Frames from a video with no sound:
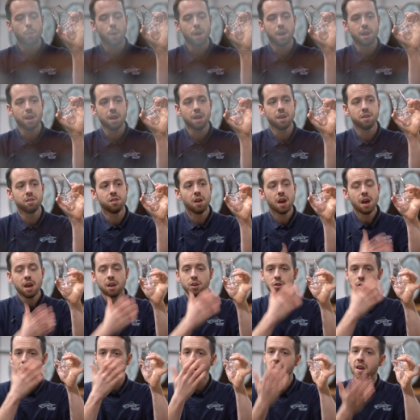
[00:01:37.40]
the way it is
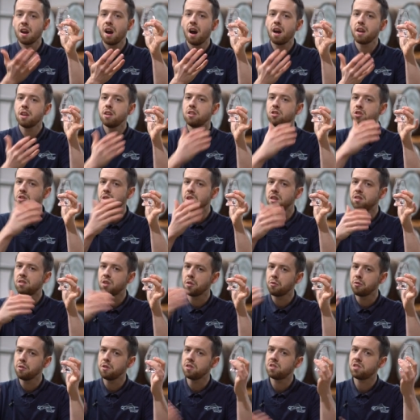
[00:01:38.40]
to encourage these
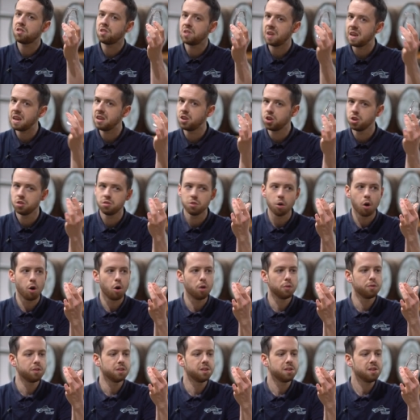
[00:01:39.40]
different stages
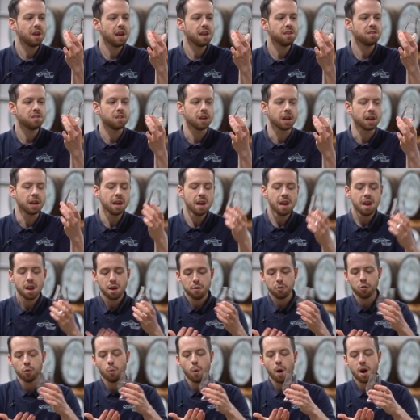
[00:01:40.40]
of the tasting.
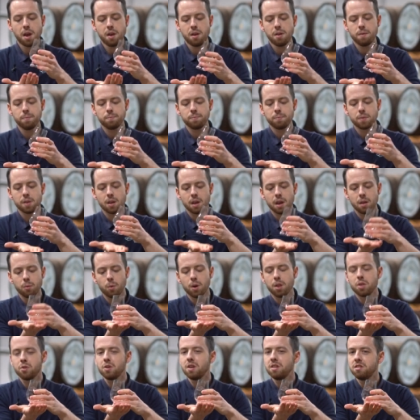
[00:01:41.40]
For one, and
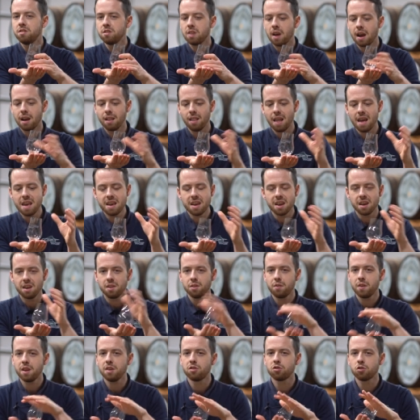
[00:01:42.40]
one of the reasons I like it,
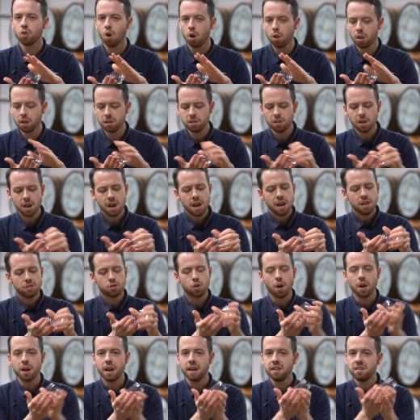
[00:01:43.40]
it's very solid. It's
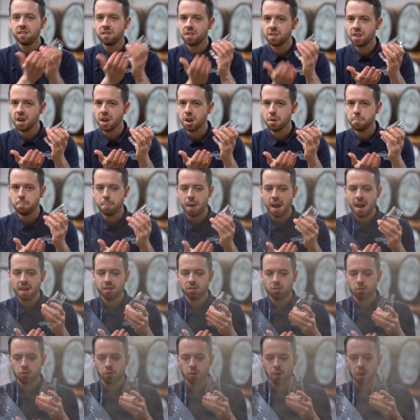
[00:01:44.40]
got a nice thick
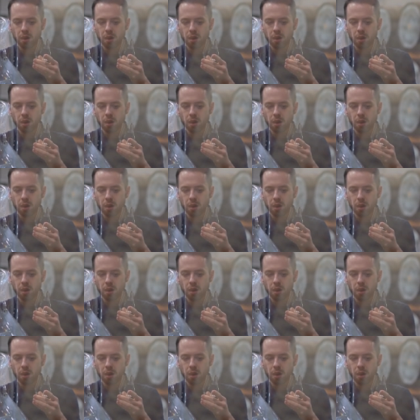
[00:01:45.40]
base to